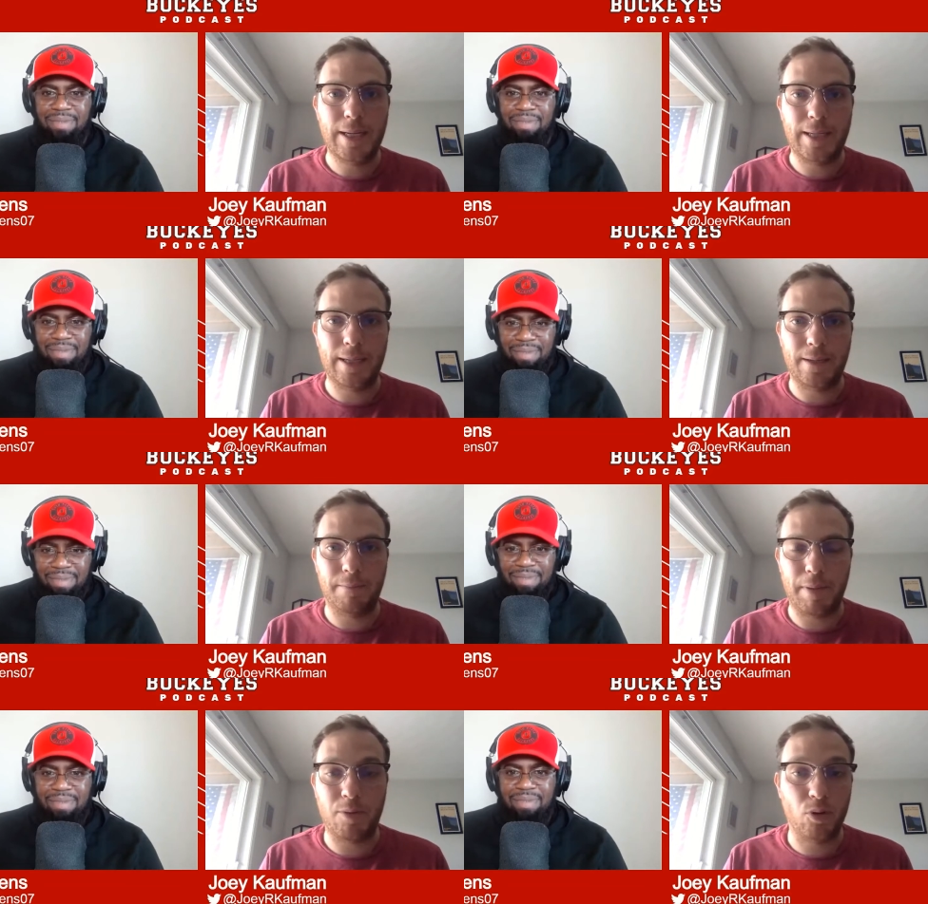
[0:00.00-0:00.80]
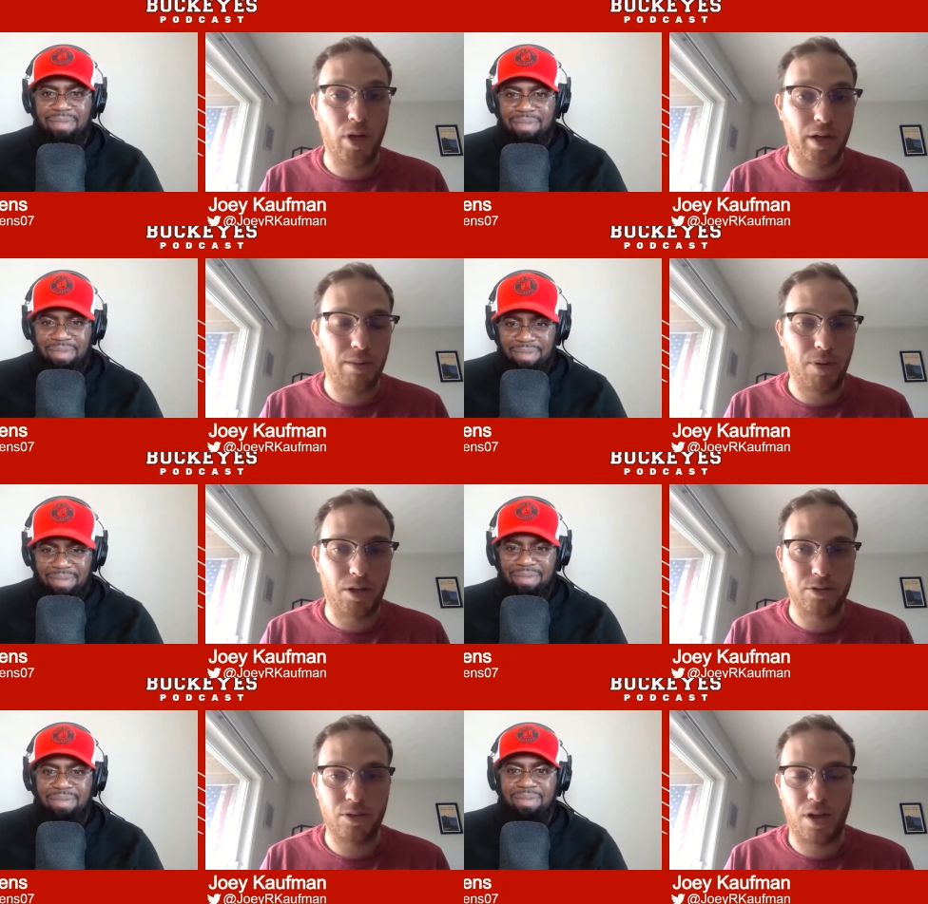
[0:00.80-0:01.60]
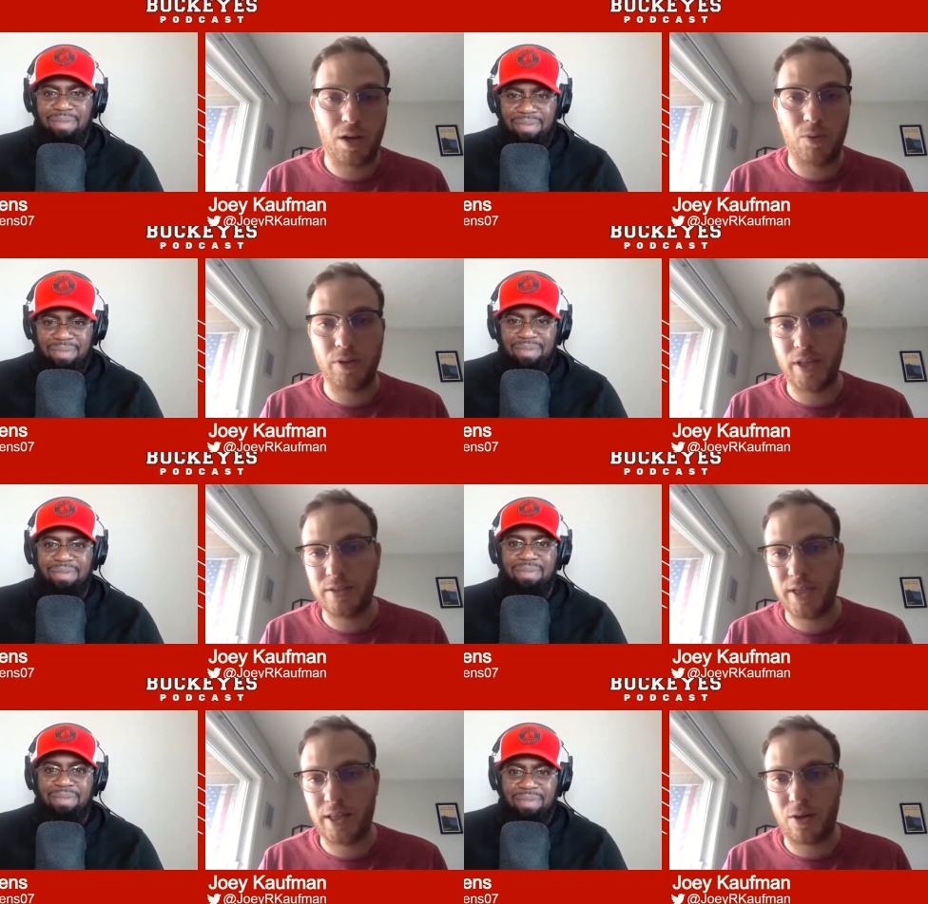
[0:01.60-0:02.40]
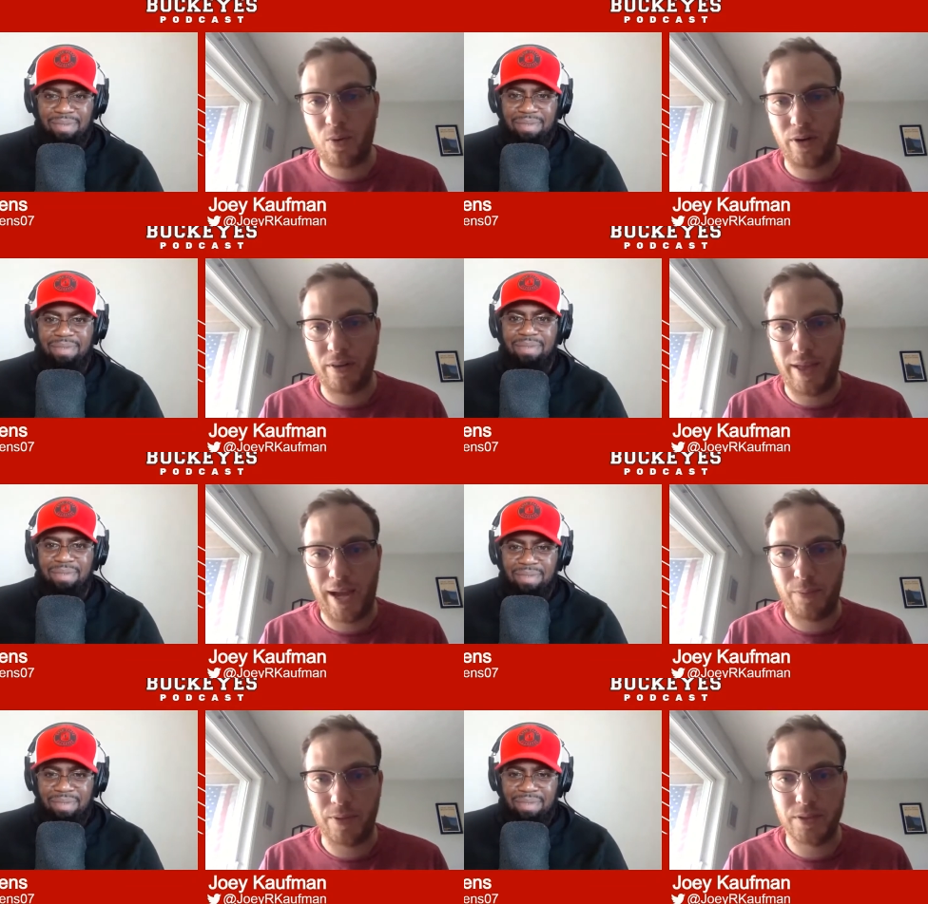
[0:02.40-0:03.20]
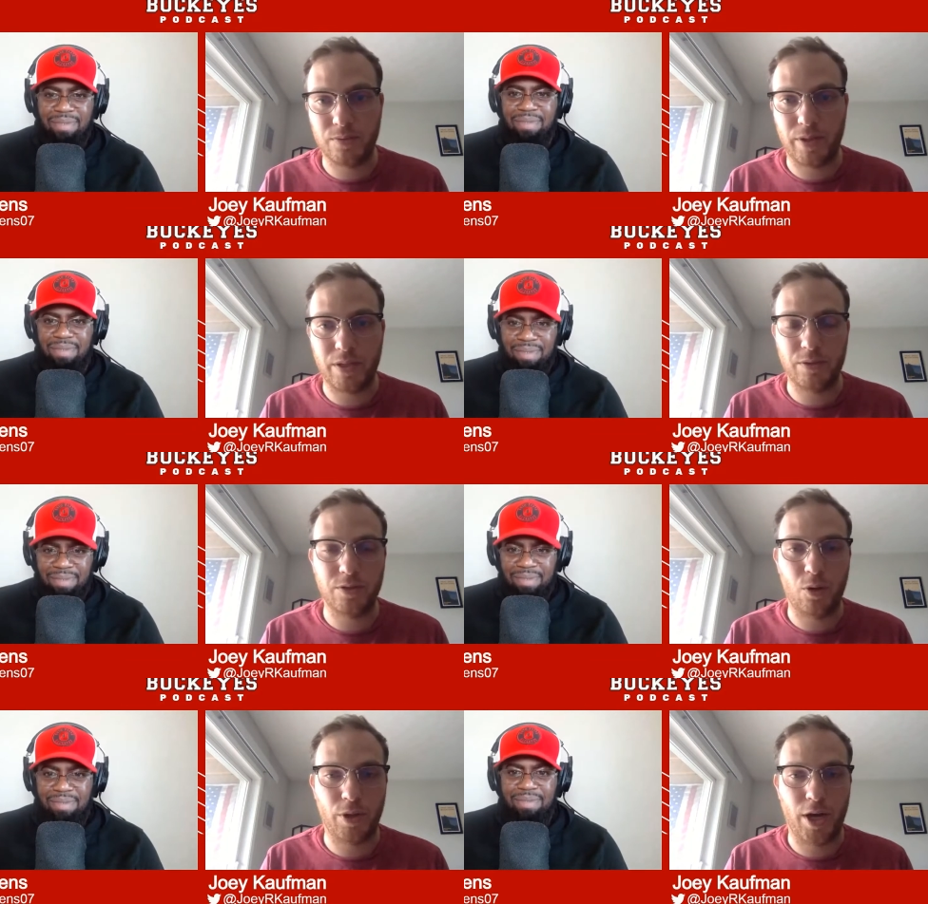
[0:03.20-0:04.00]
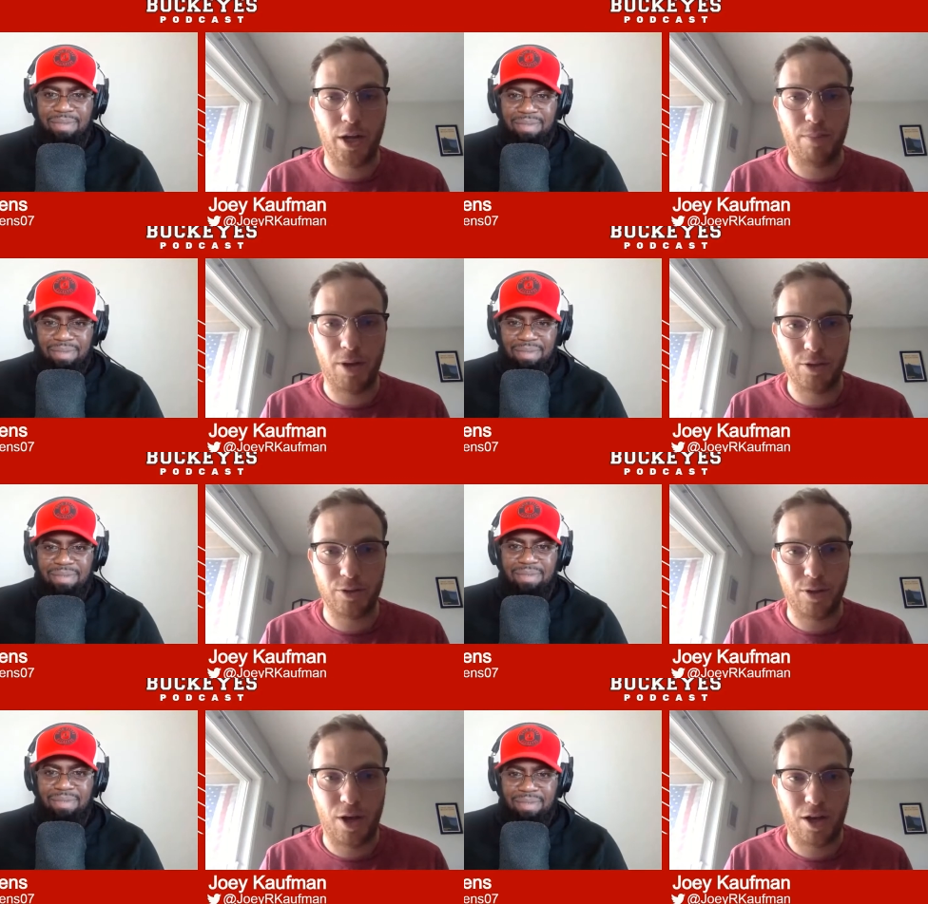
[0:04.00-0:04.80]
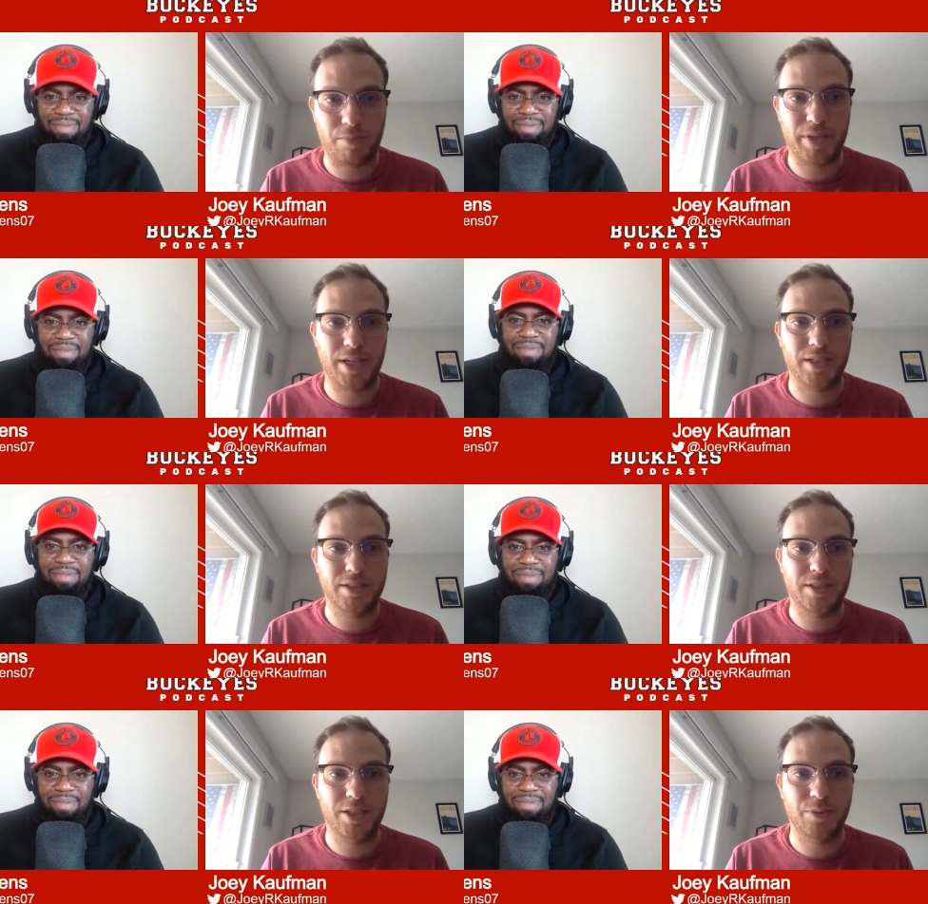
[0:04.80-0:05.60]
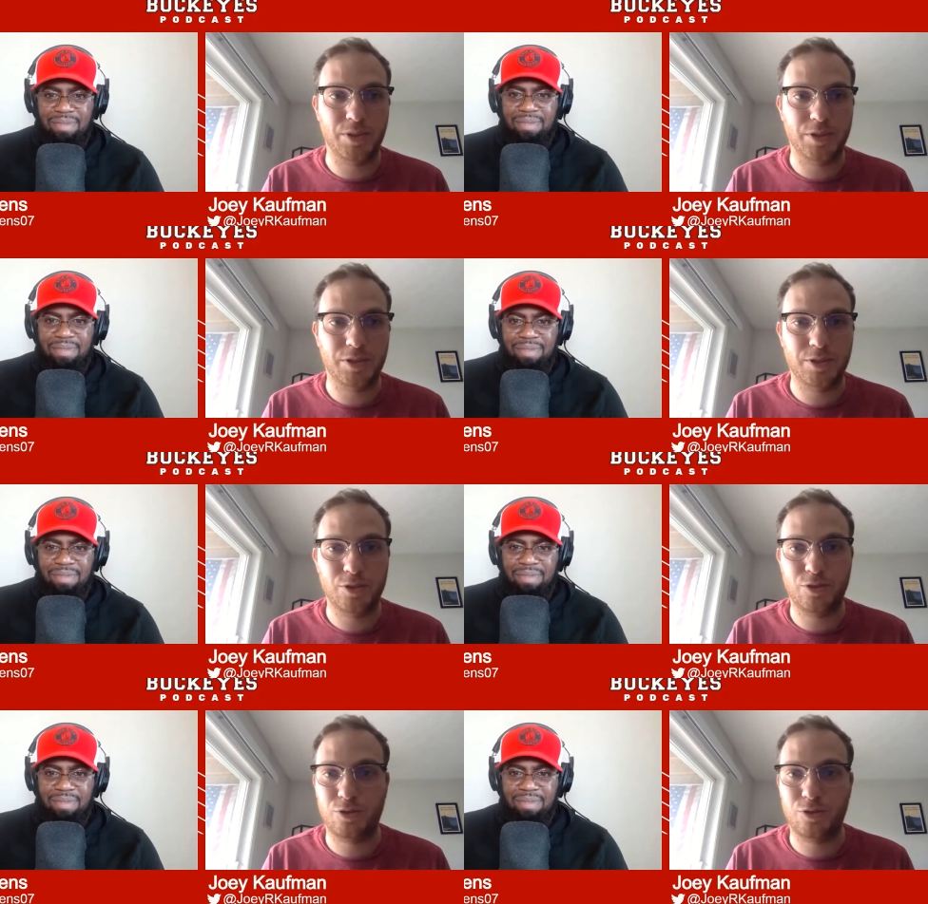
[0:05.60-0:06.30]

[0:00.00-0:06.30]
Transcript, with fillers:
Speaker 1: um, maybe hold on to the ball too long. Well, the other side of the coin of that was, well, he was holding on to the ball too long because he was